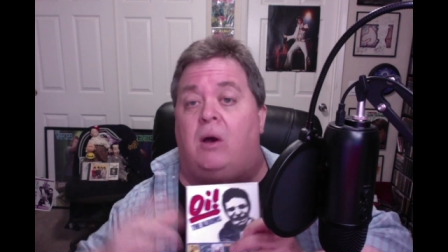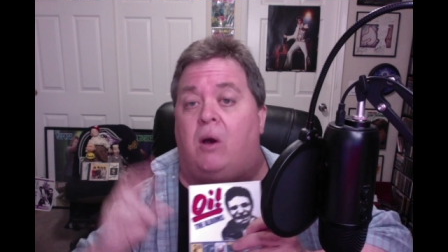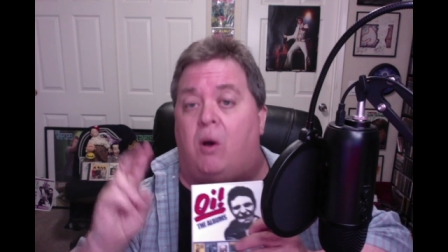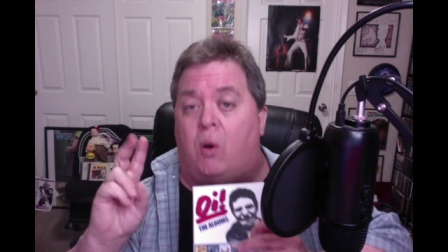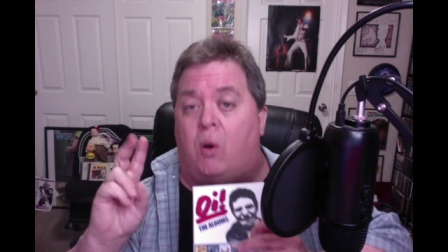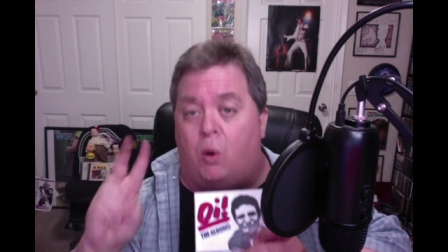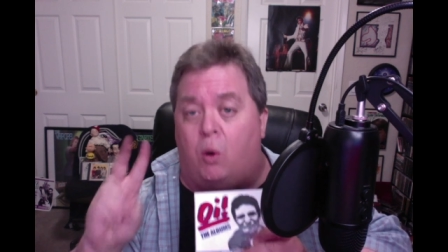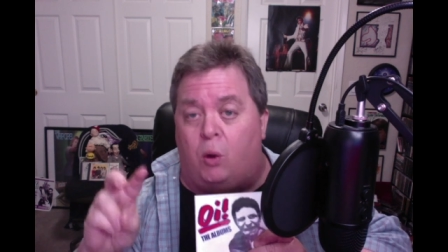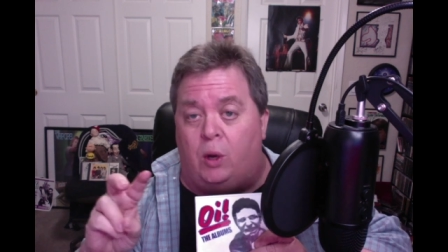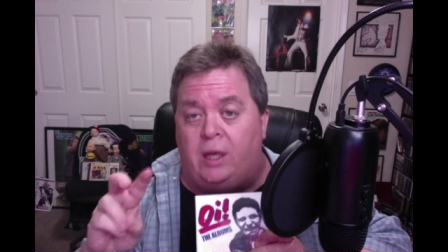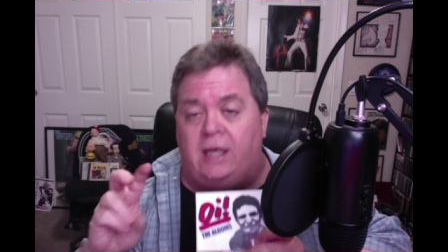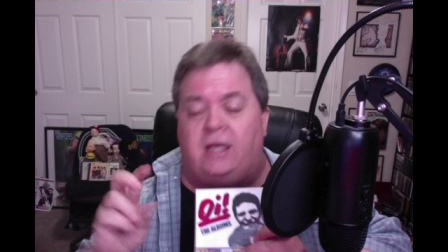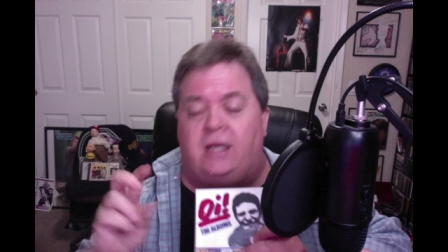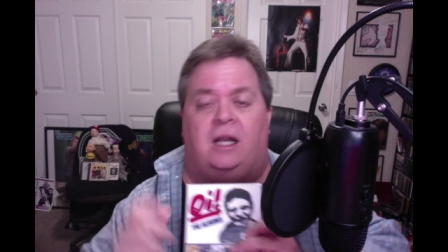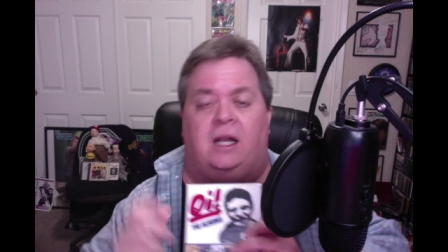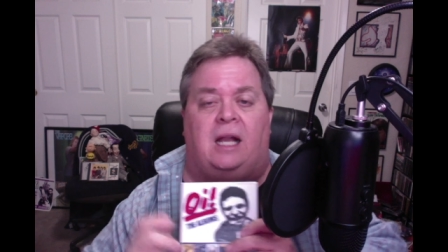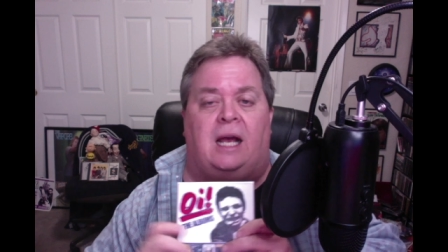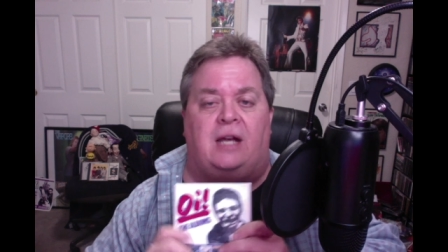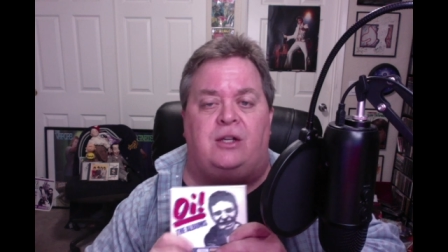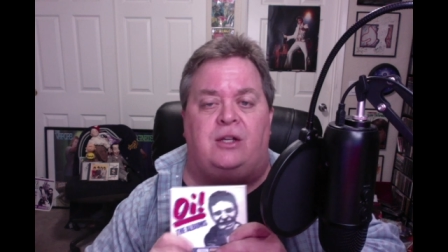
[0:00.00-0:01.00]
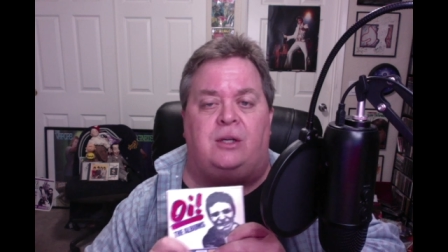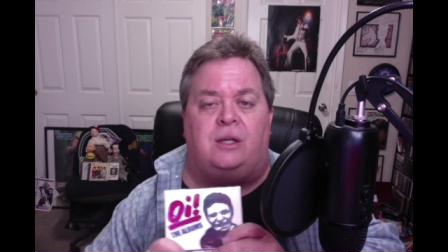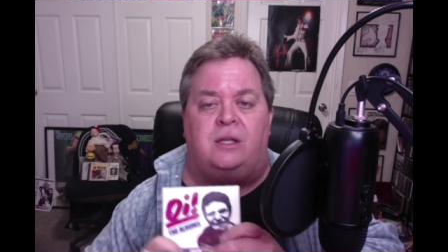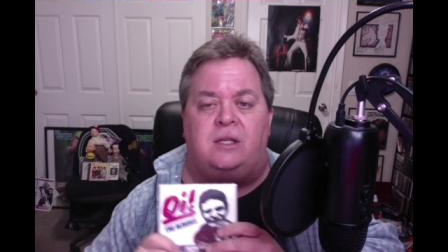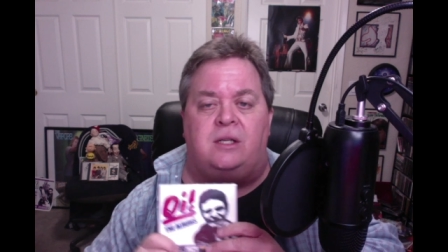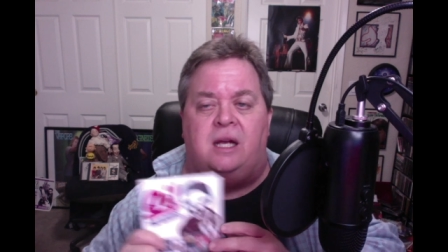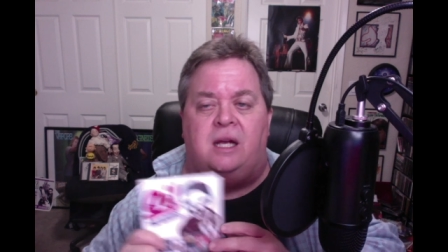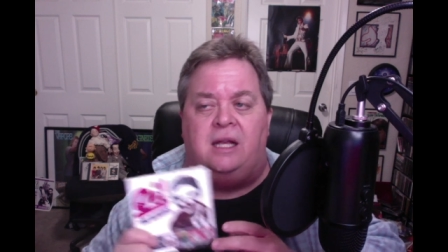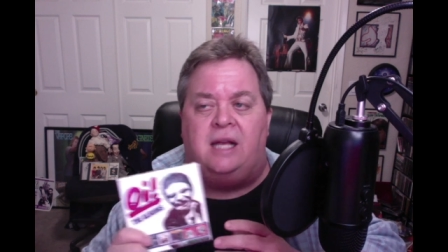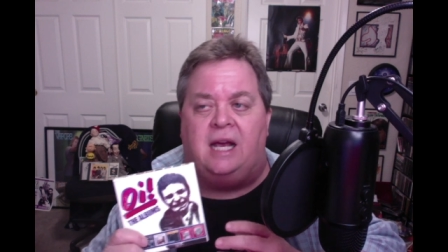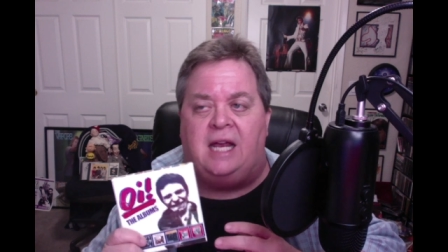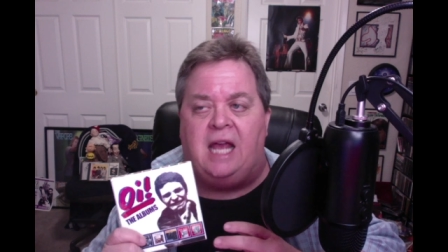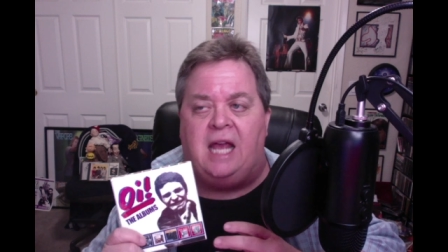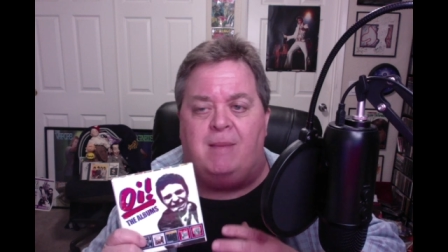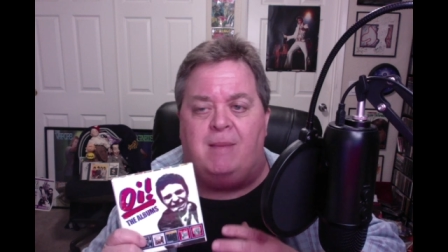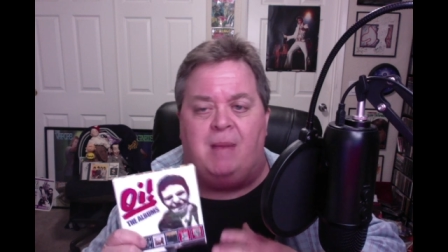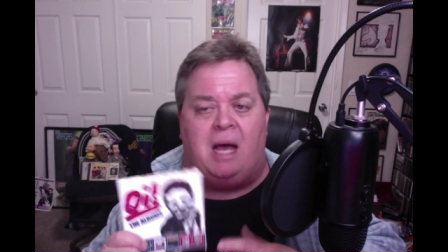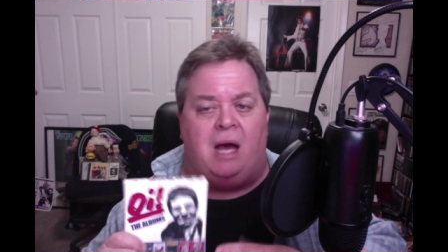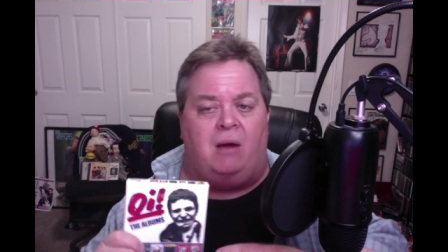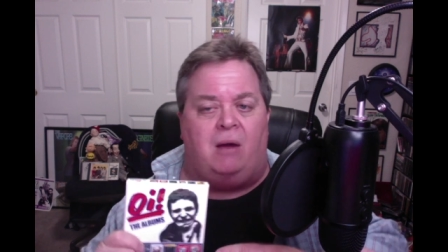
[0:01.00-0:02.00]
oi collections that came
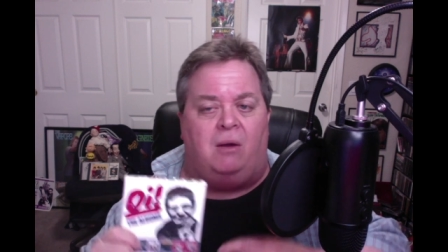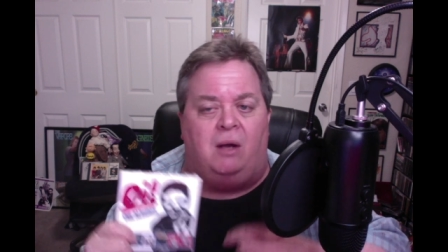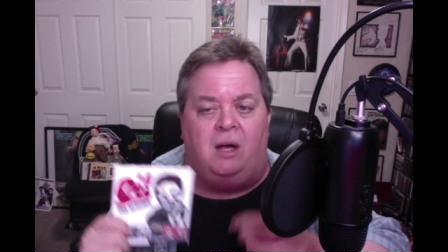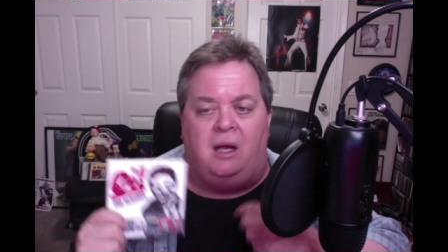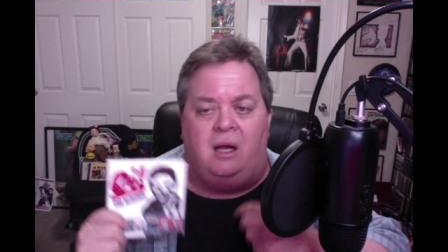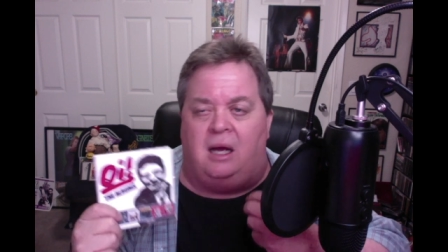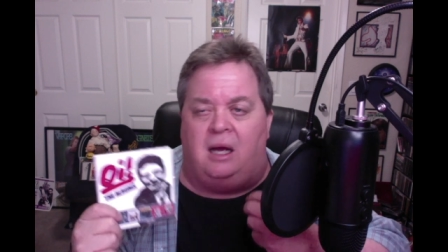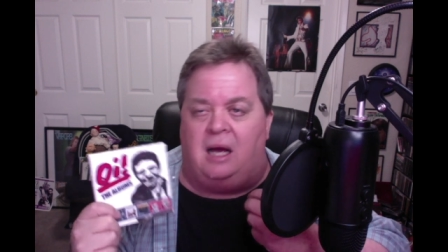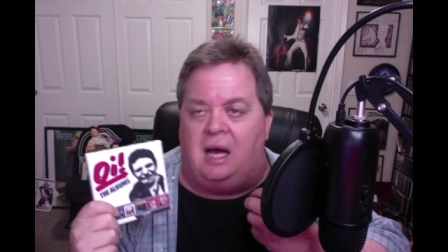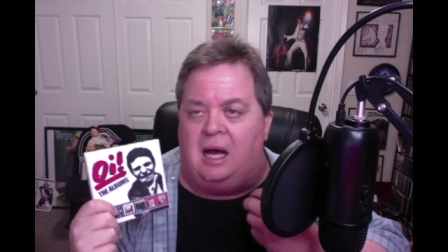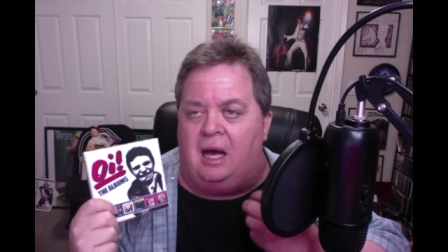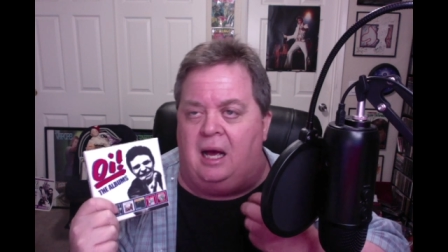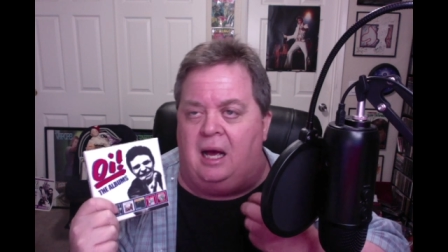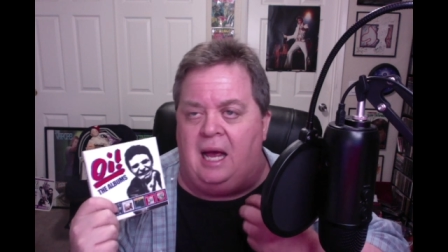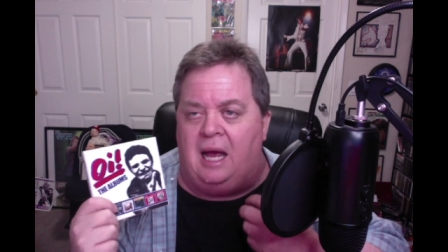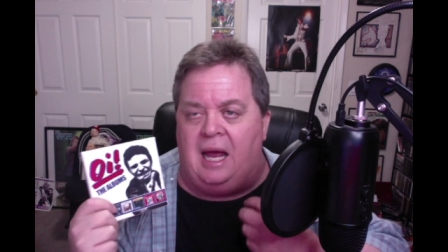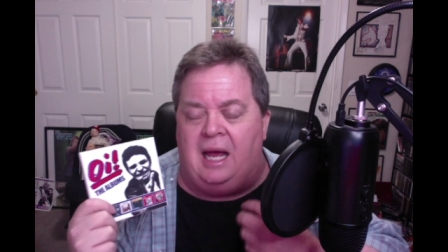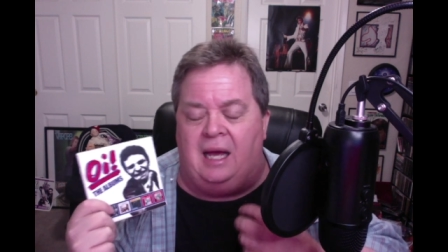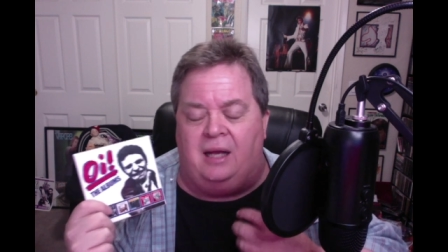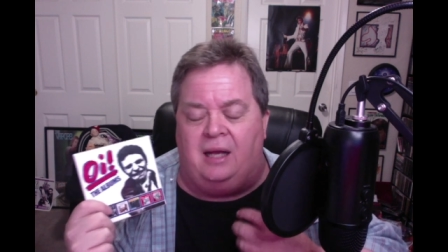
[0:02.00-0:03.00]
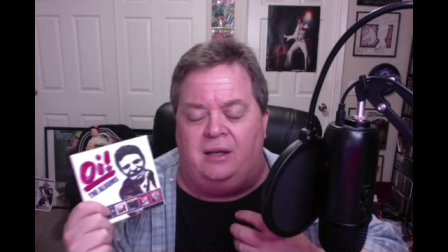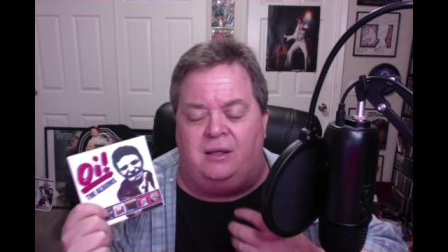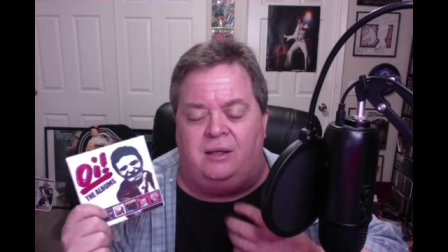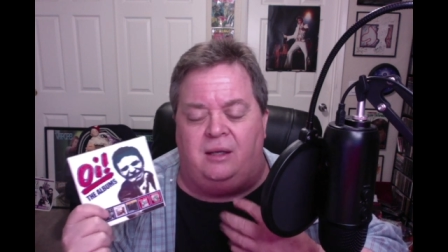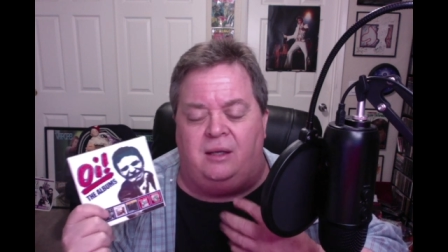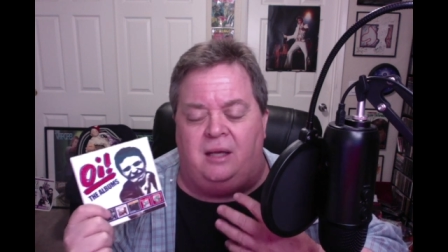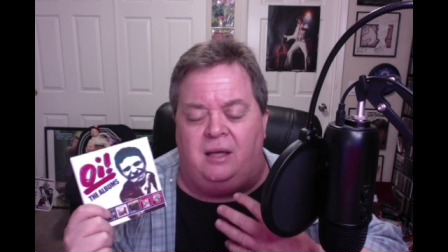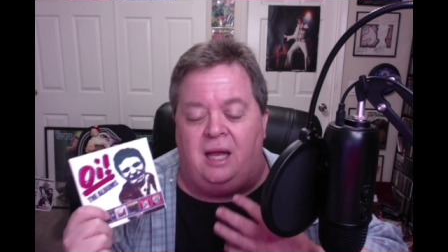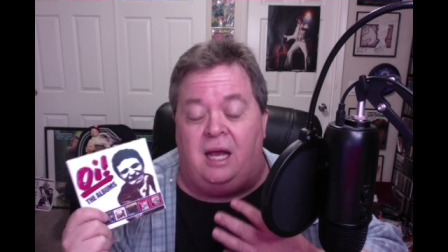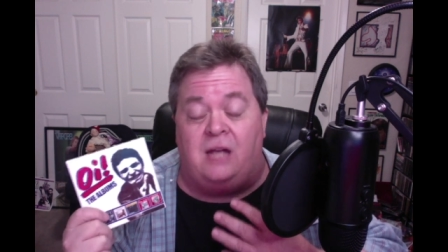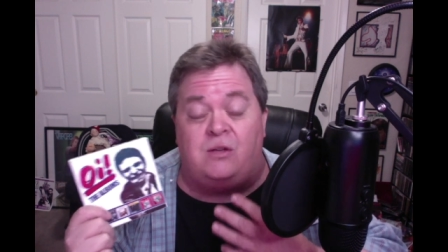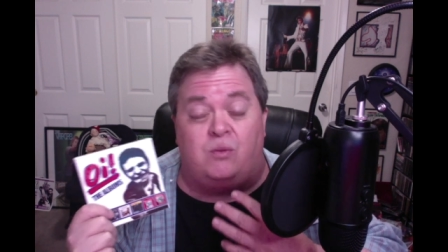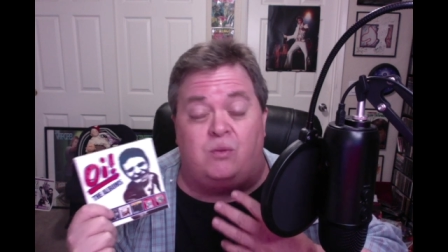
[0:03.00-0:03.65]
out uh, and it's